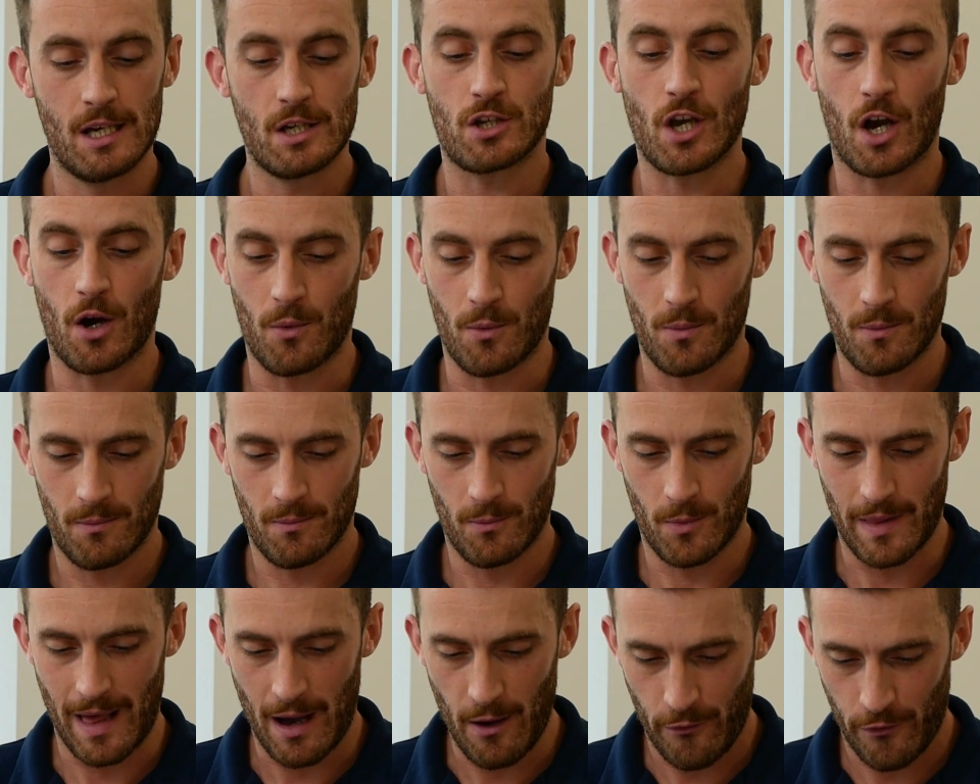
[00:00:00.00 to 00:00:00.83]
So,
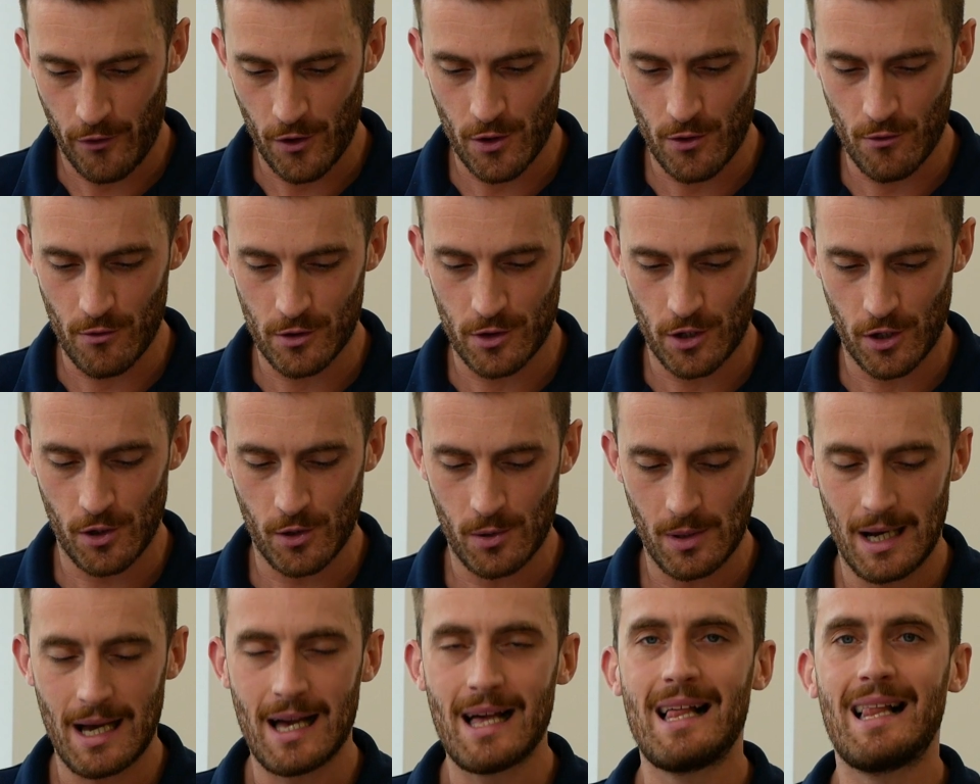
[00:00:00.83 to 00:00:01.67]
without further
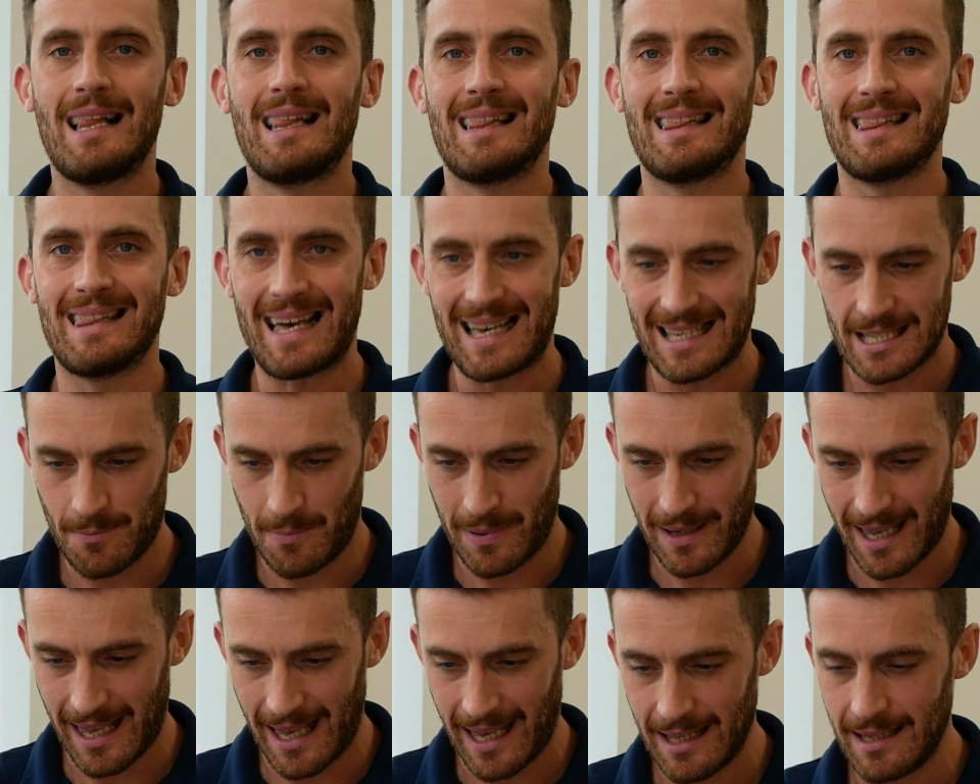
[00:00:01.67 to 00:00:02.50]
ado, let's
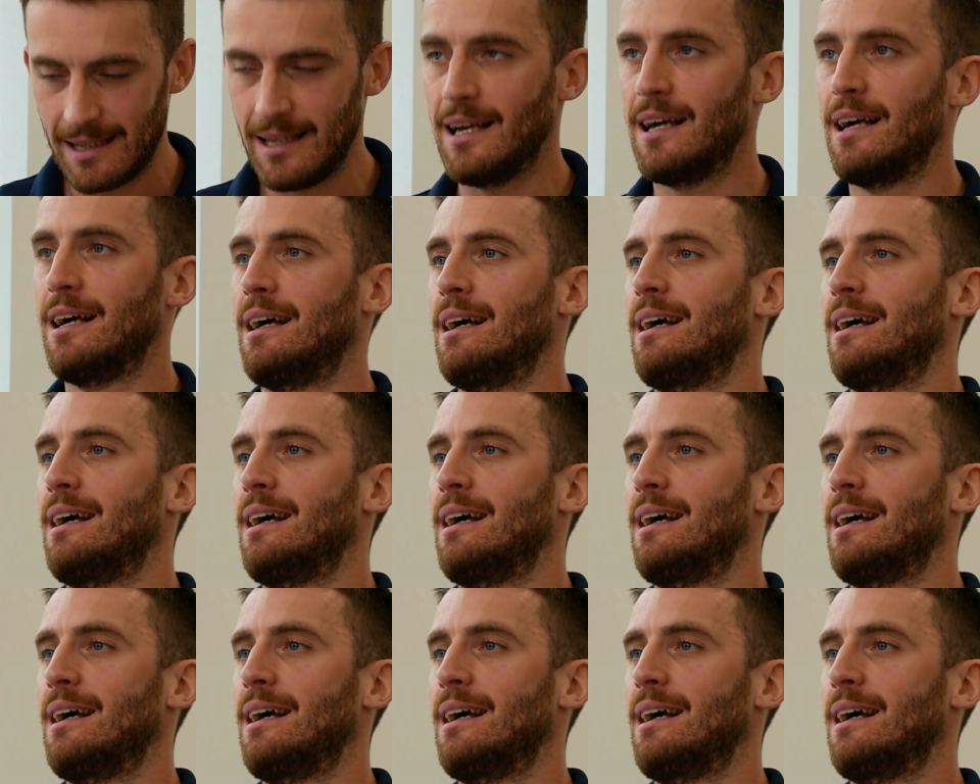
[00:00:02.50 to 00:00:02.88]
begin.